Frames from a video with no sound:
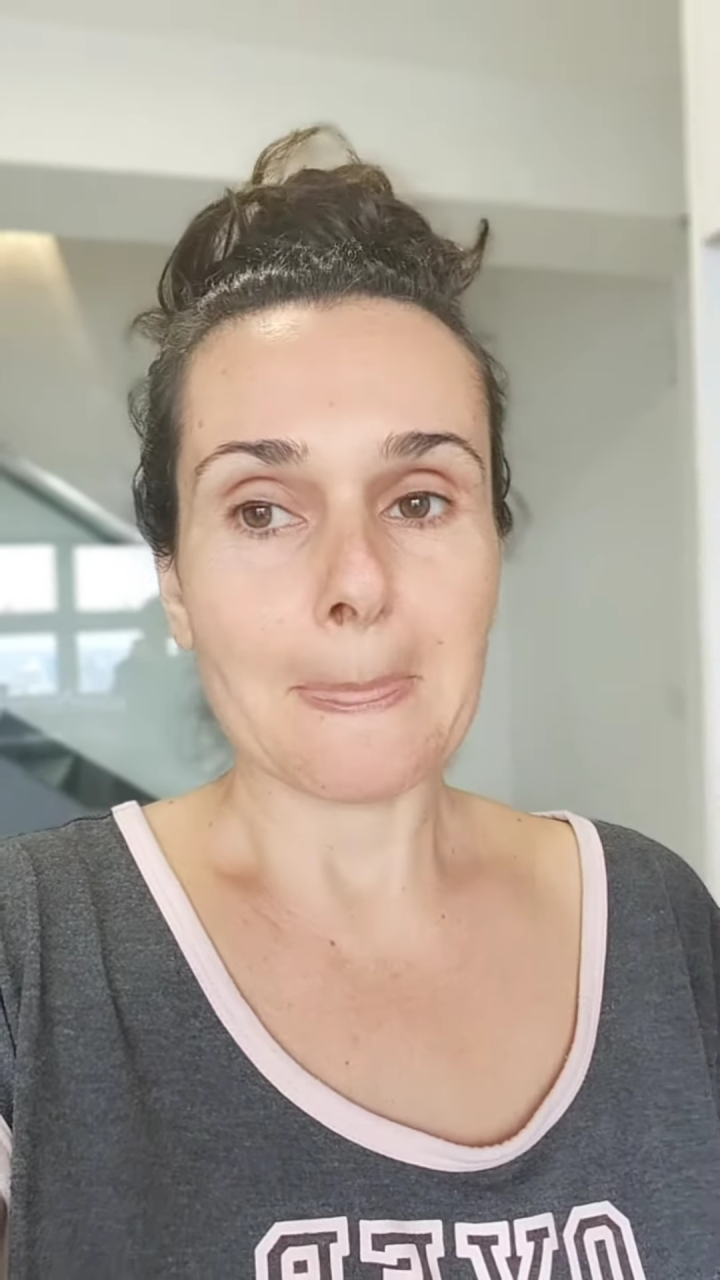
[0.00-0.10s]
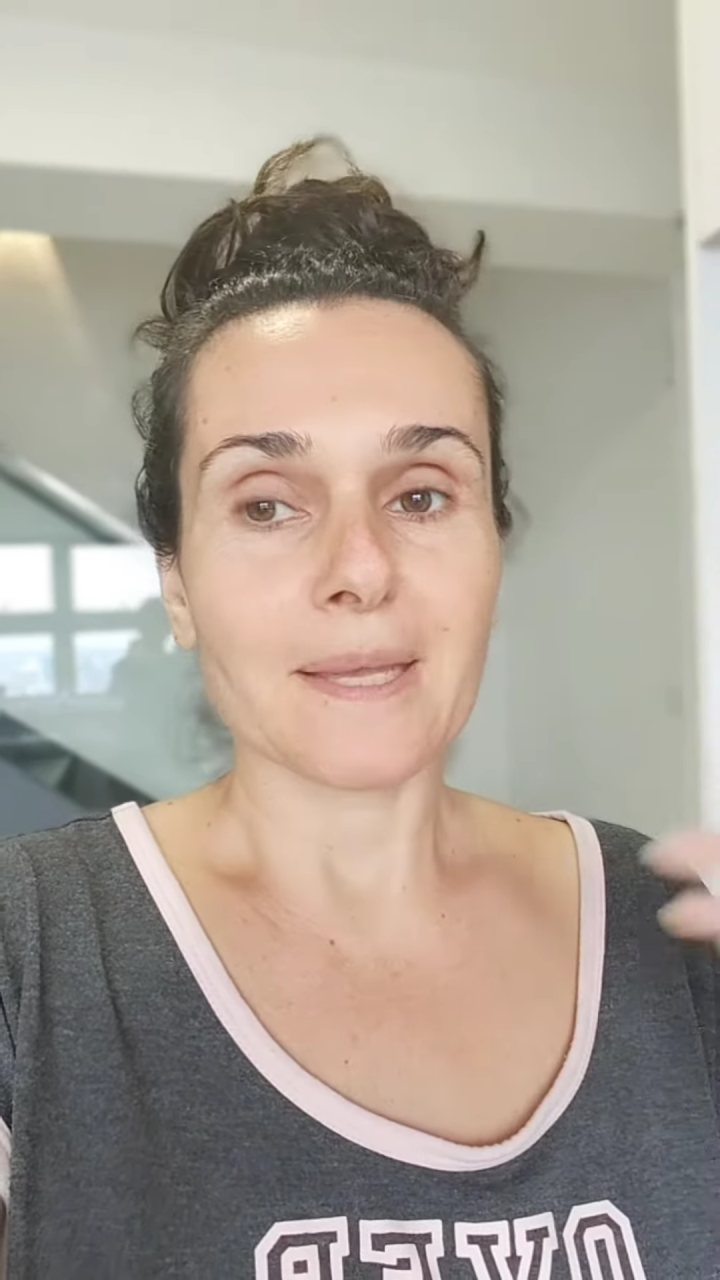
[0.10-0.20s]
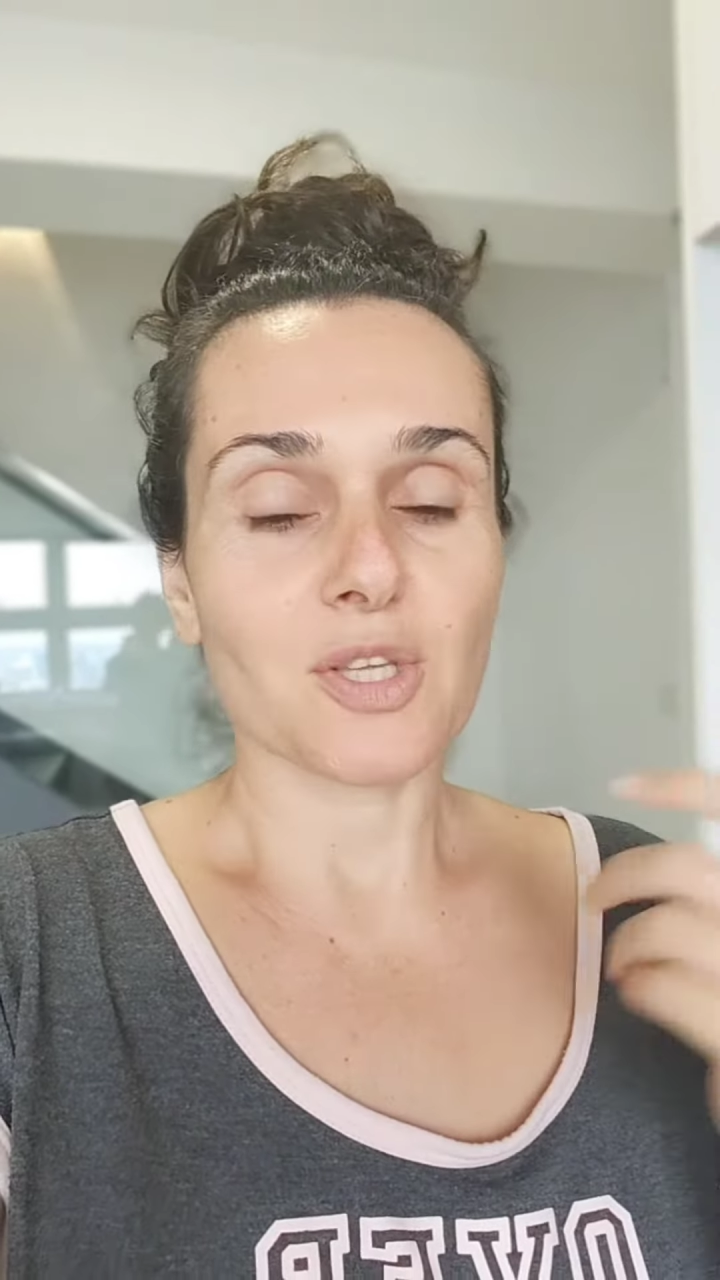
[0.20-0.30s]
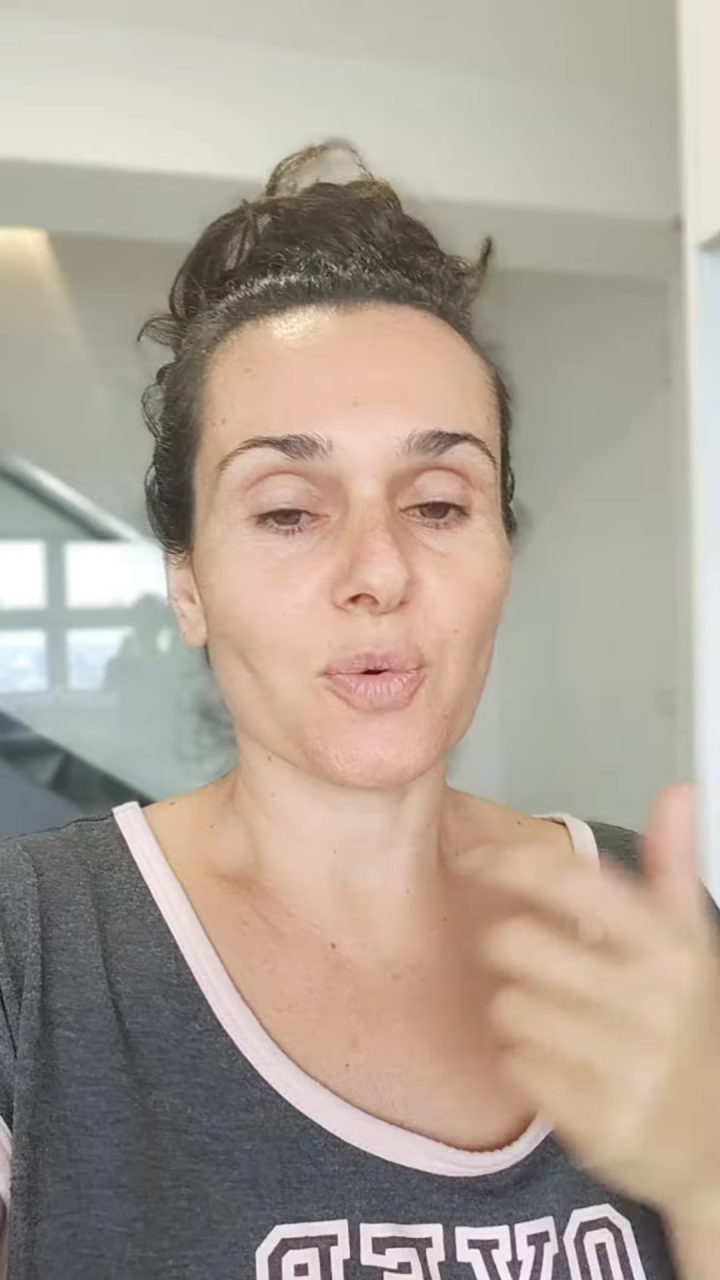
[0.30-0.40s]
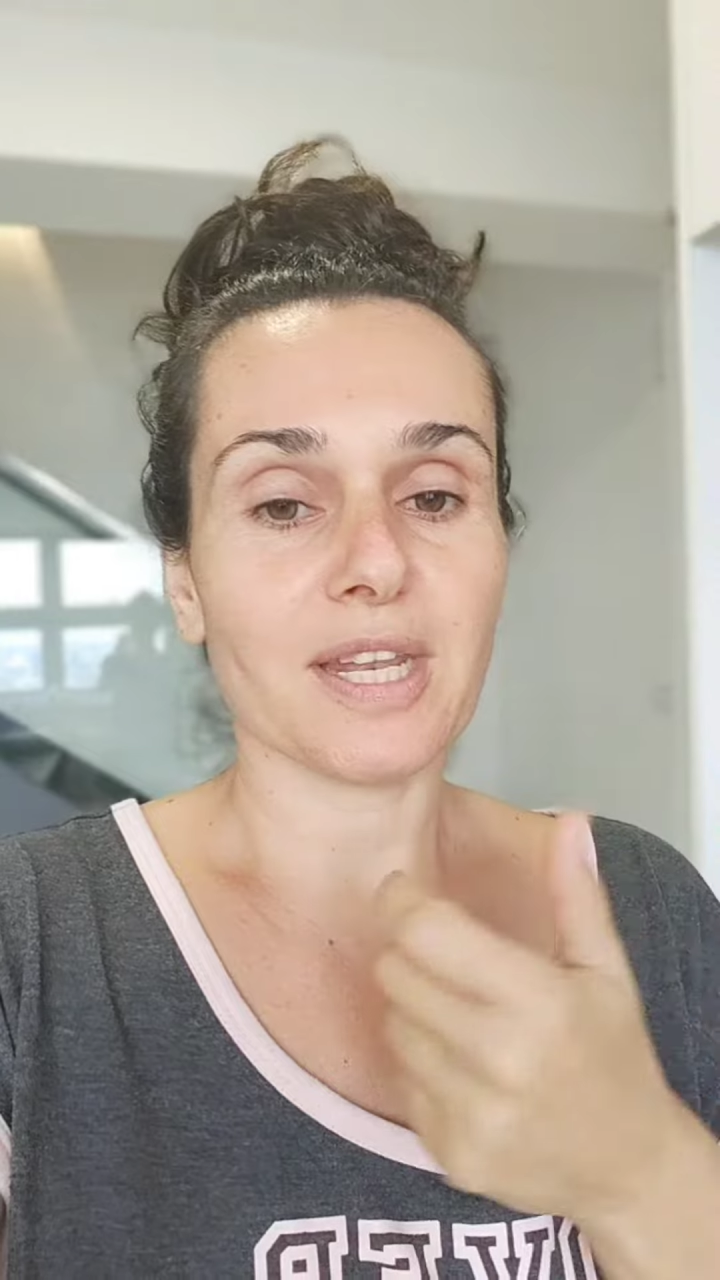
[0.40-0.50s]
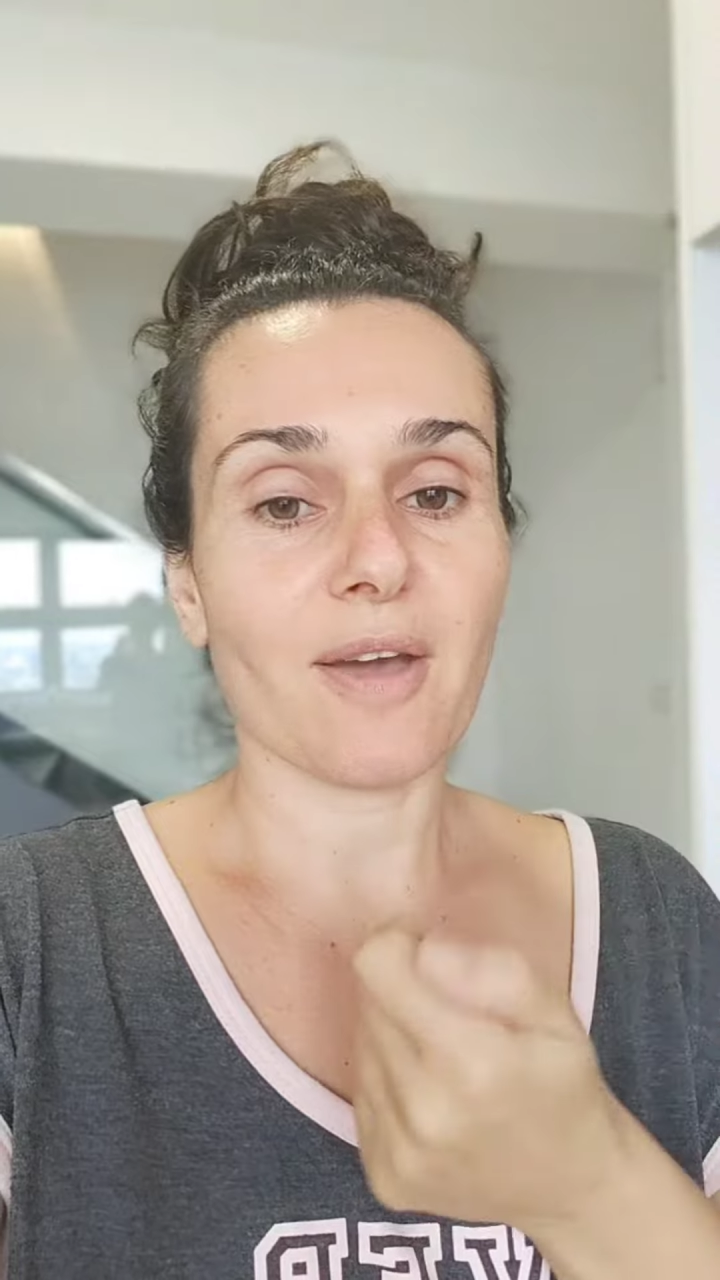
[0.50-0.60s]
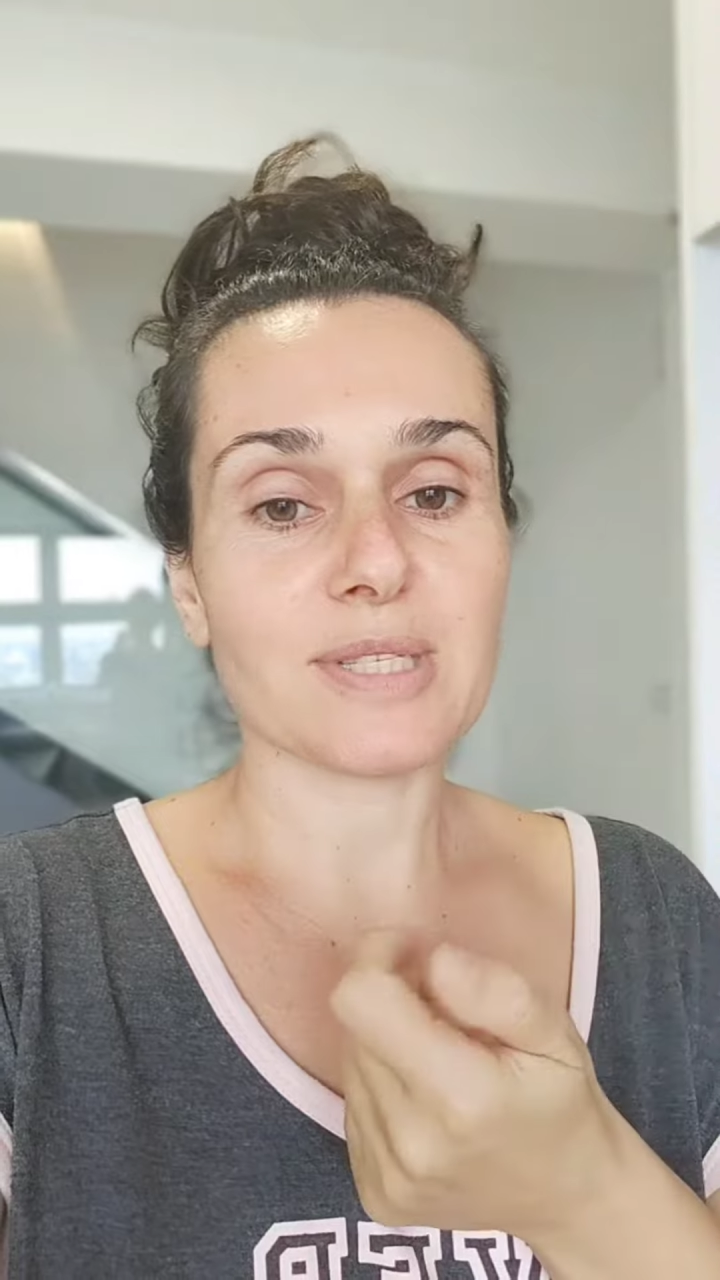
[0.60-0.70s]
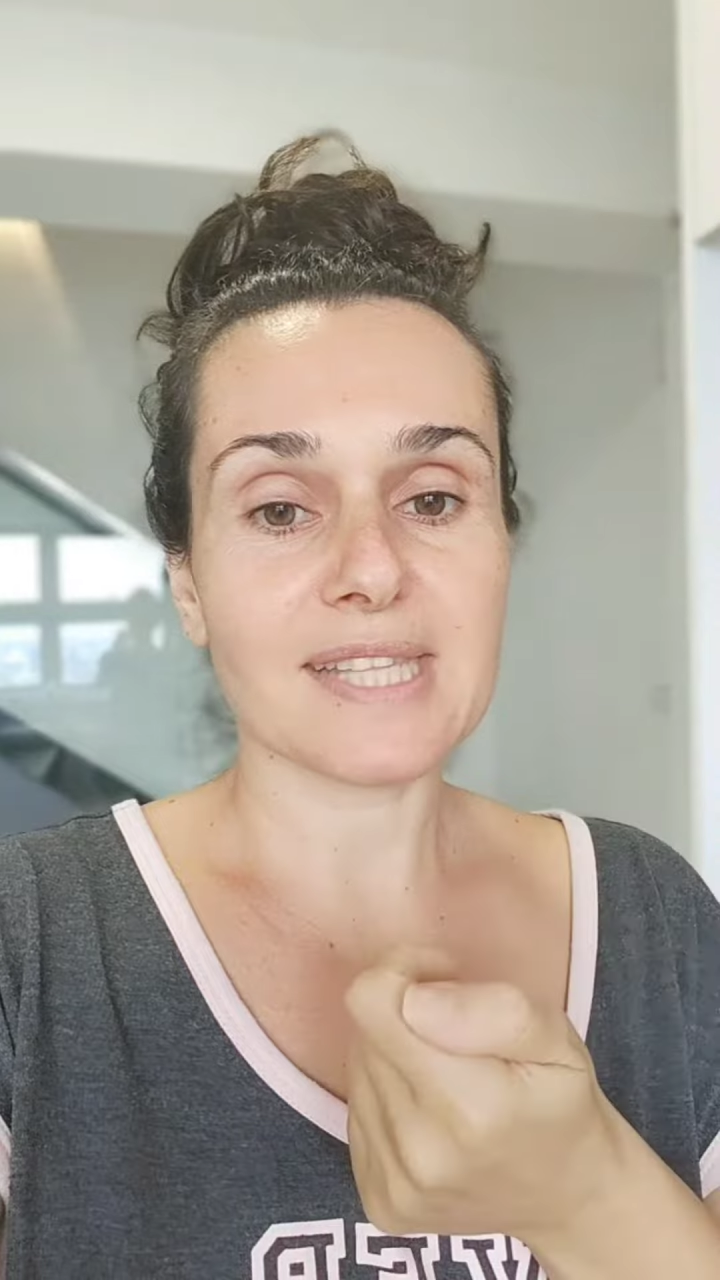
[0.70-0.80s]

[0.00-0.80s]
So when I was